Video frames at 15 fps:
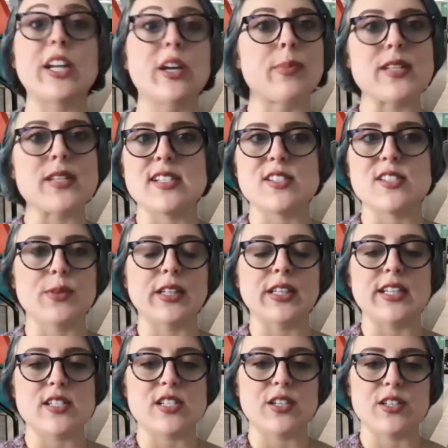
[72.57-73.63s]
business
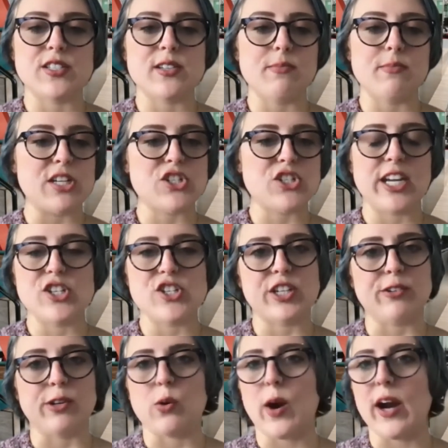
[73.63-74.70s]
really to meet
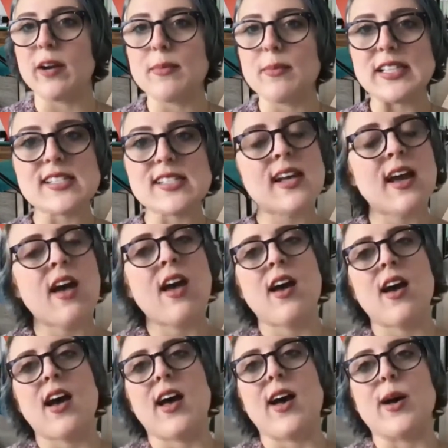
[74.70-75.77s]
changing requirements.
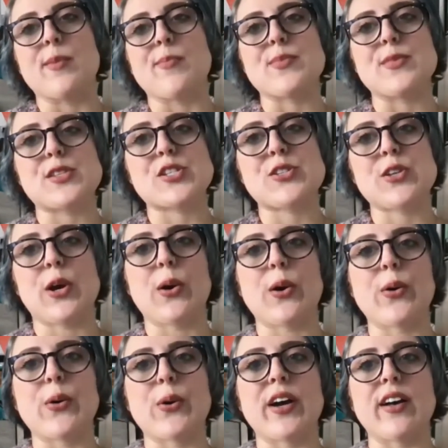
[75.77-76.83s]

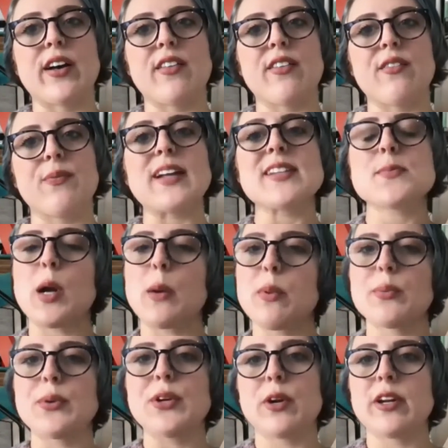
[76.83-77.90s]
So that's
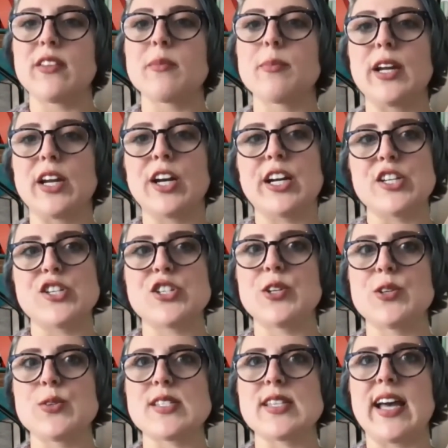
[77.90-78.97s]
probably one of the bigger
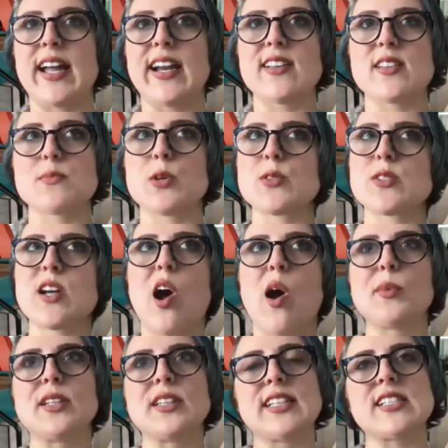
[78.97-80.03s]
issues that is most
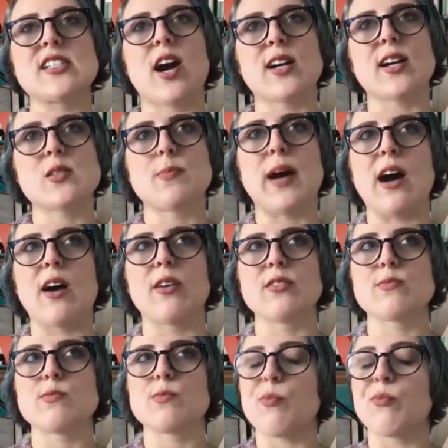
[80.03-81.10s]
commonly talked about.
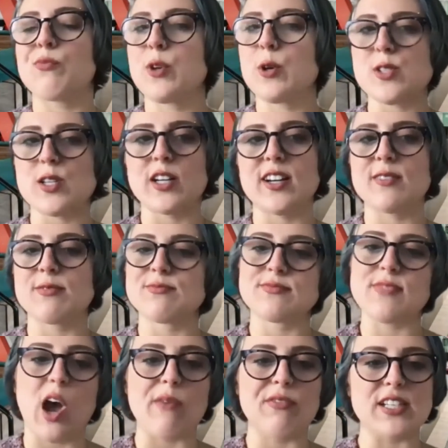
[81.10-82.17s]
Those are
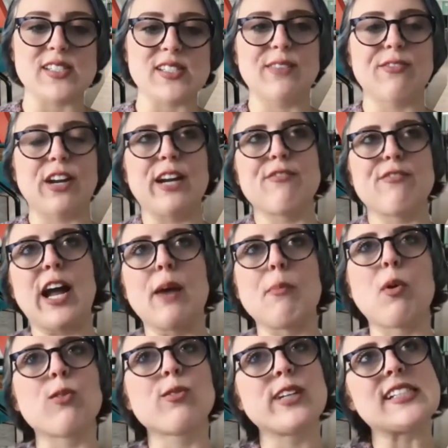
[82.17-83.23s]
obviously very
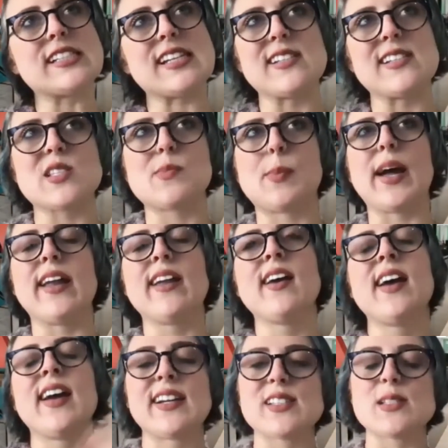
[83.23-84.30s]
viable reasons, but
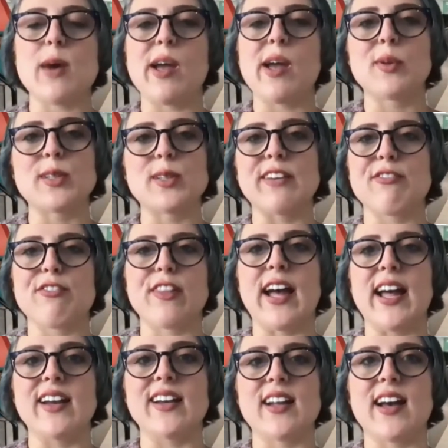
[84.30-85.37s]
it's my belief
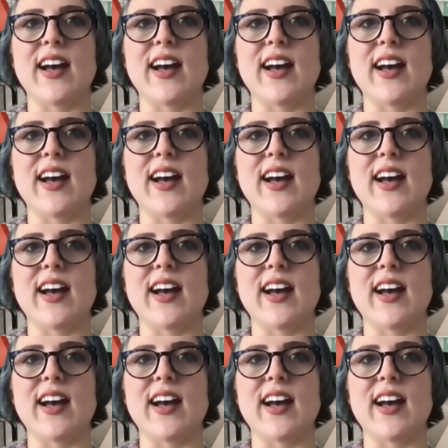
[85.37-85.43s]
that